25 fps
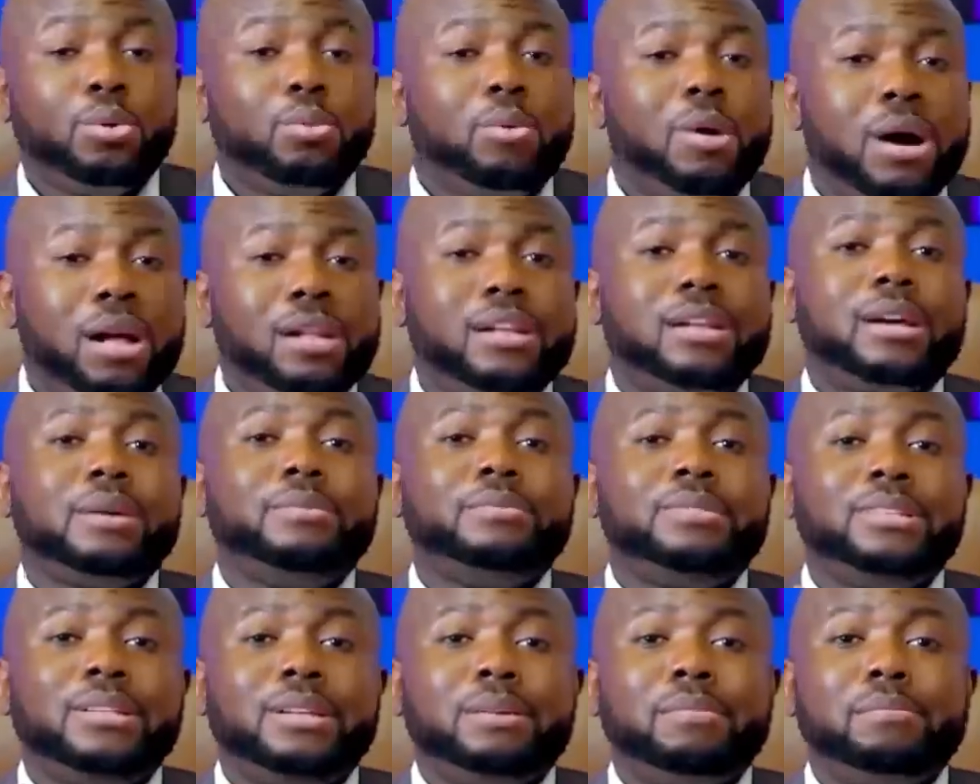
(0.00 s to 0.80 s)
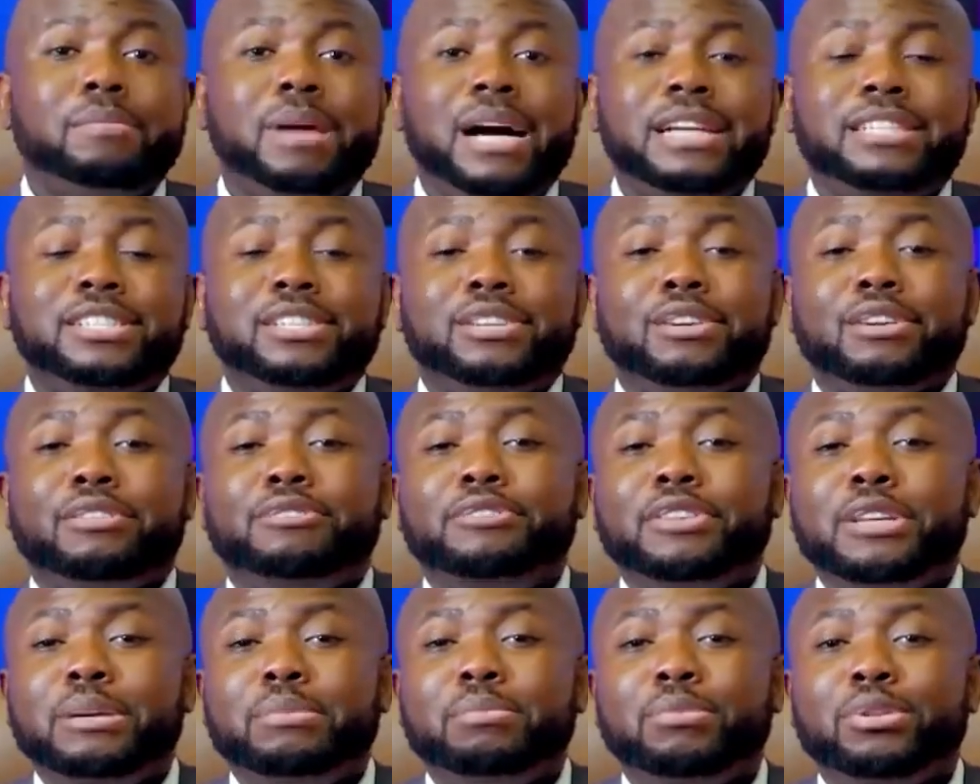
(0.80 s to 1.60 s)
Welcome to the Magic of
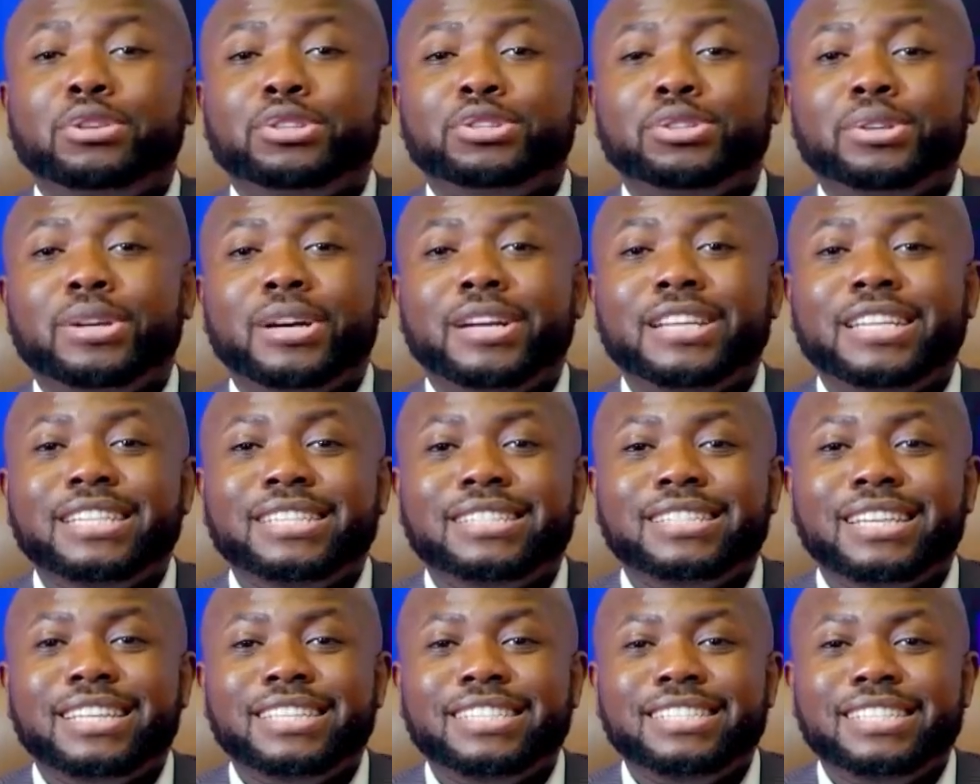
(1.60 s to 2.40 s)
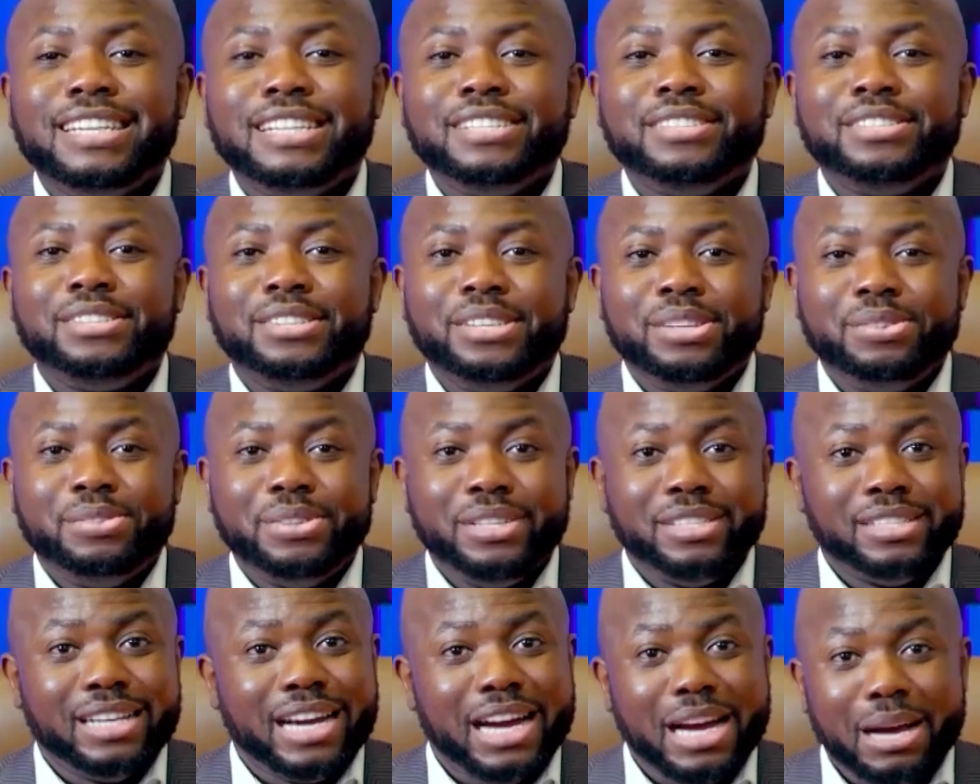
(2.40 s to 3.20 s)
Emotional Intelligence
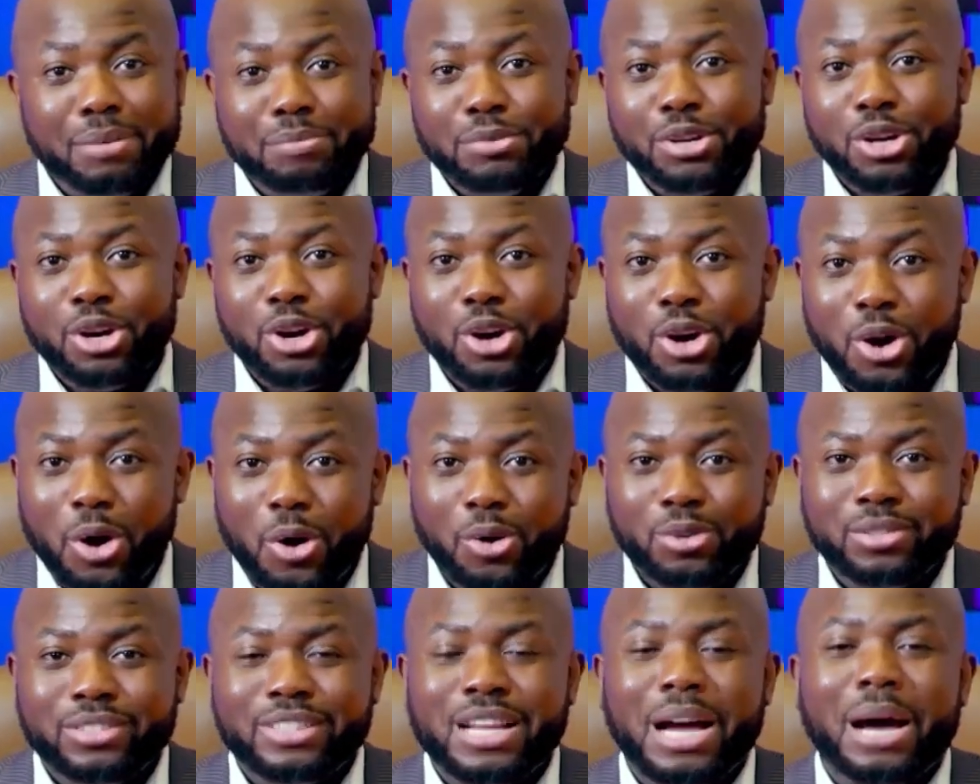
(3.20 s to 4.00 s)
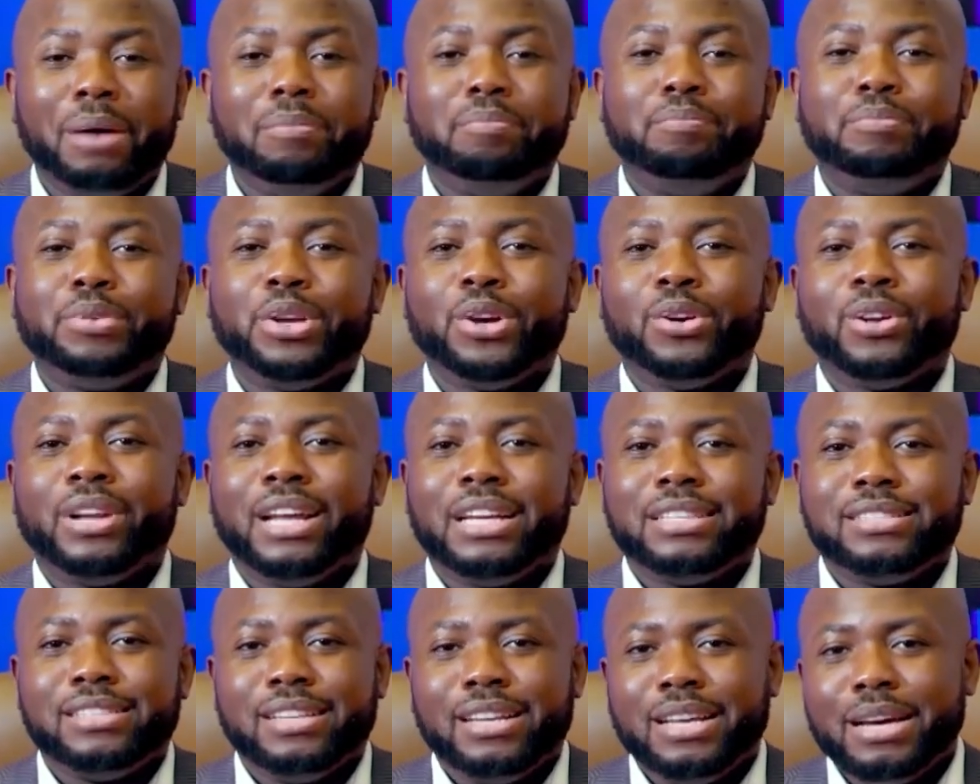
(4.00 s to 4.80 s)
series. I am your host,
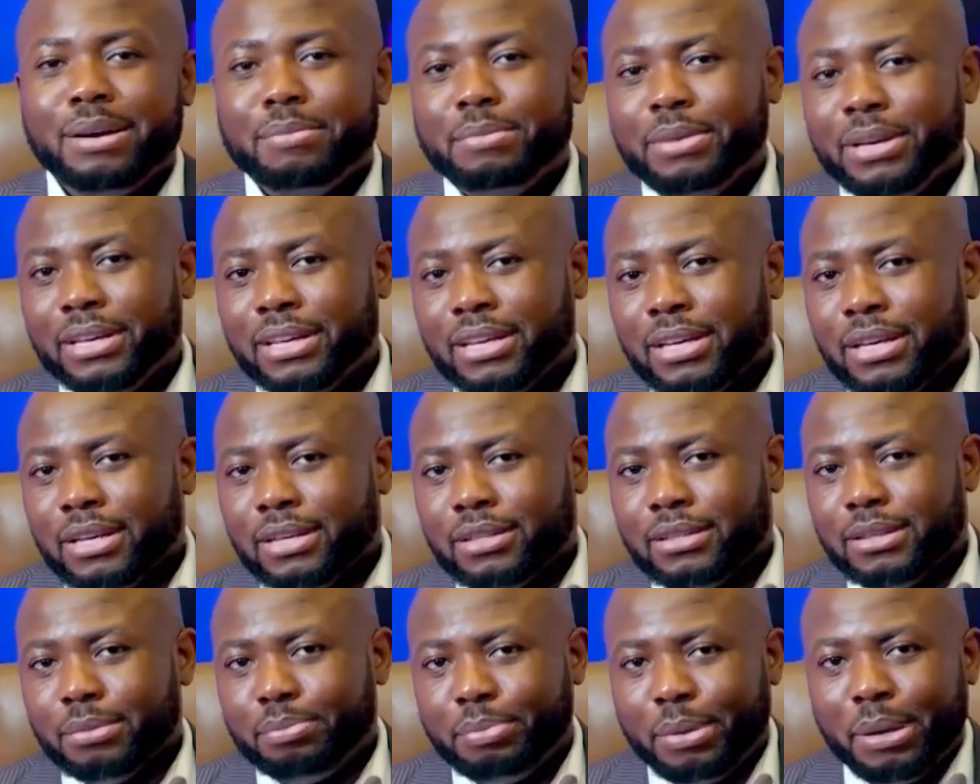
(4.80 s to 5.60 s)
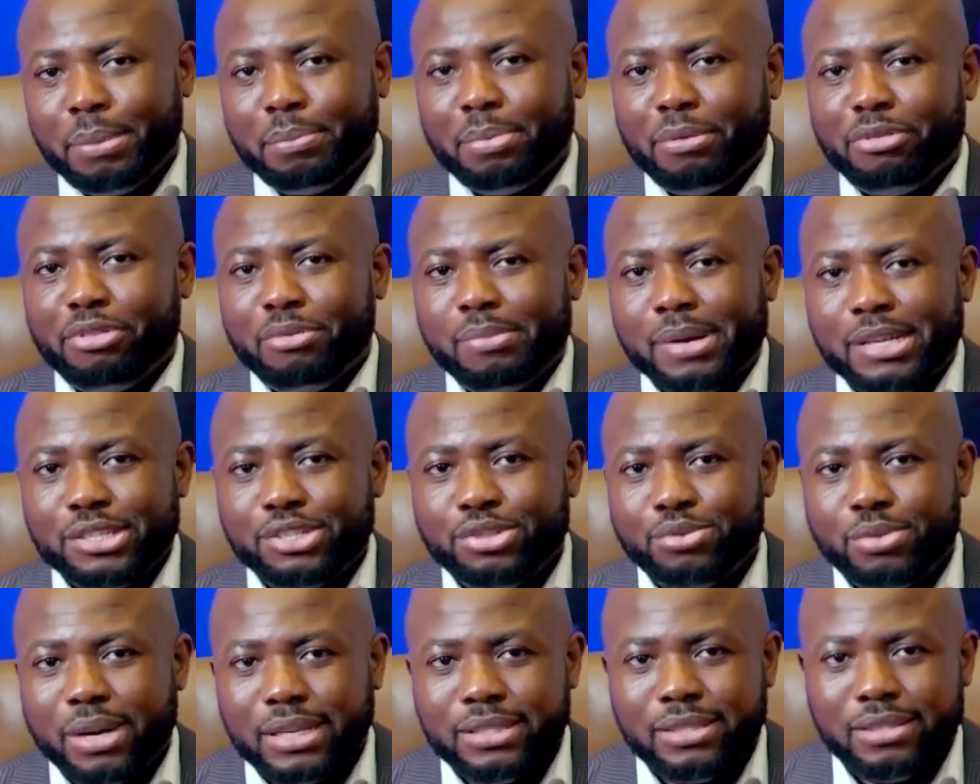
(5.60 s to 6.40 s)
Abiola Salami, the peak performance
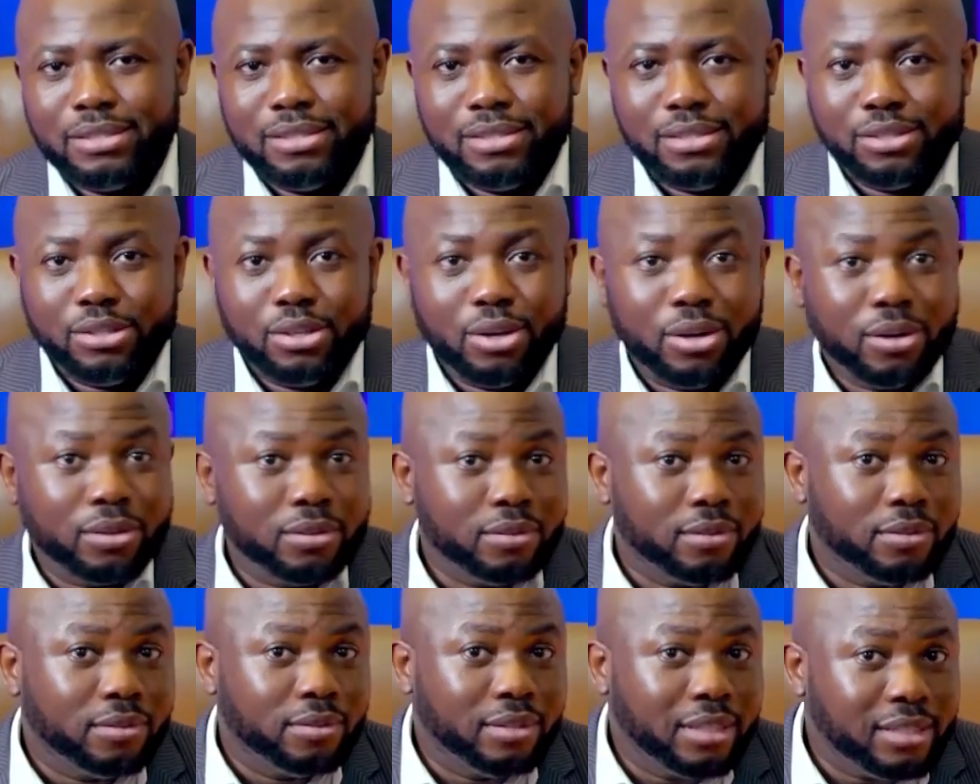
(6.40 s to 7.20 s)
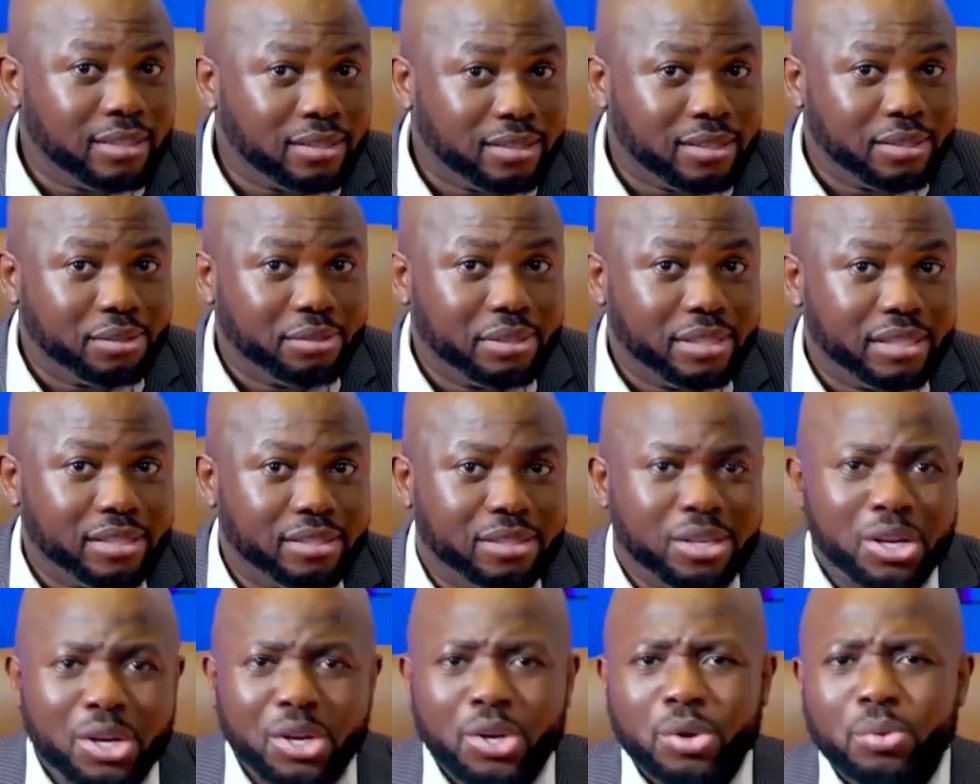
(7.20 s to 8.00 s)
strategist. On this series,
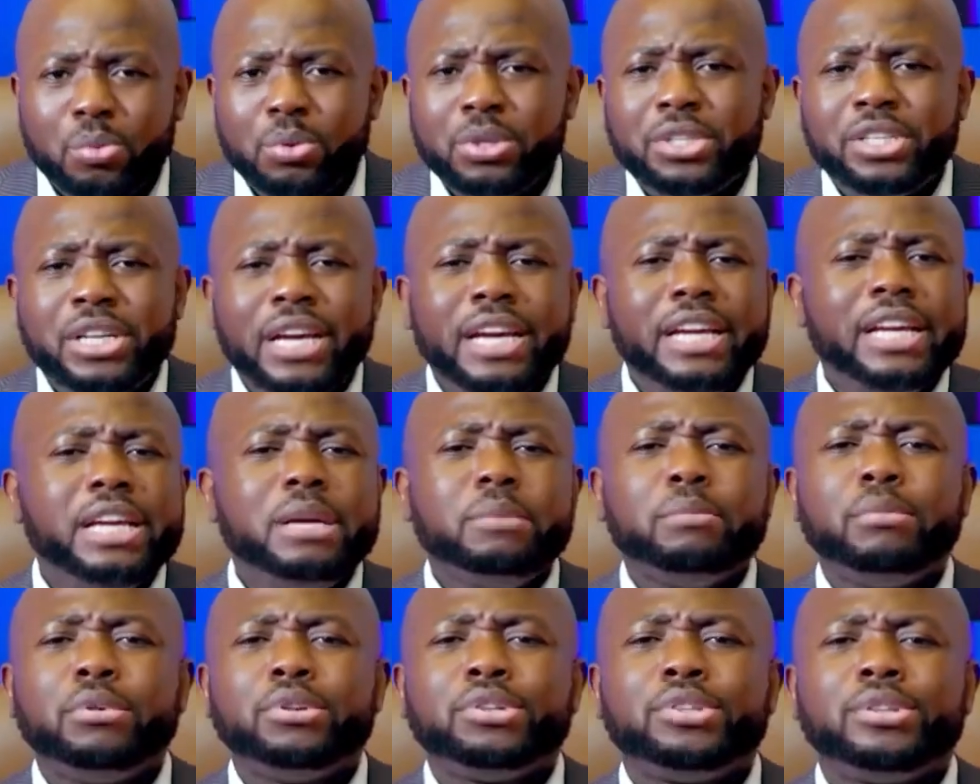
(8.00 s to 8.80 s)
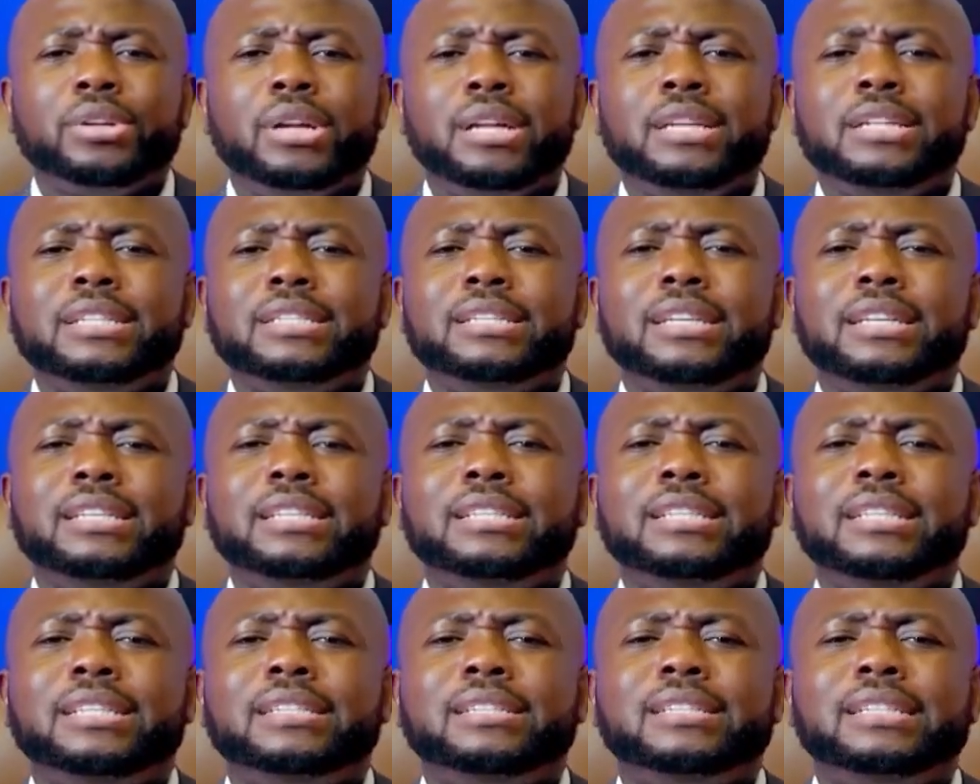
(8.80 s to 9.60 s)
we share emotional
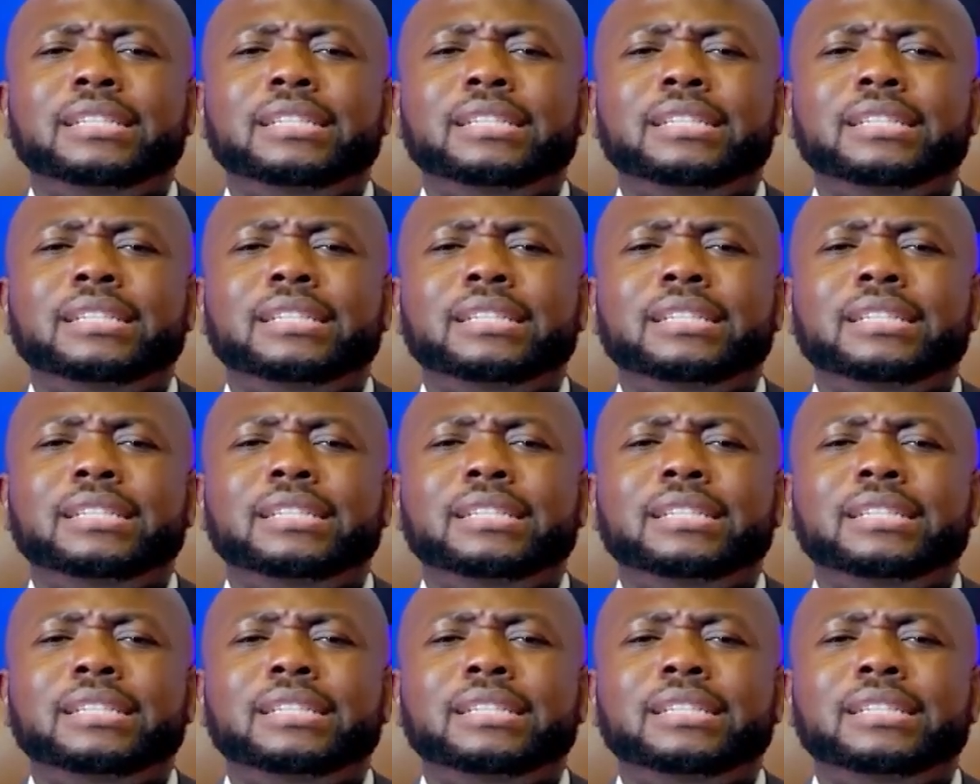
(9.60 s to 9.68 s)
intelligence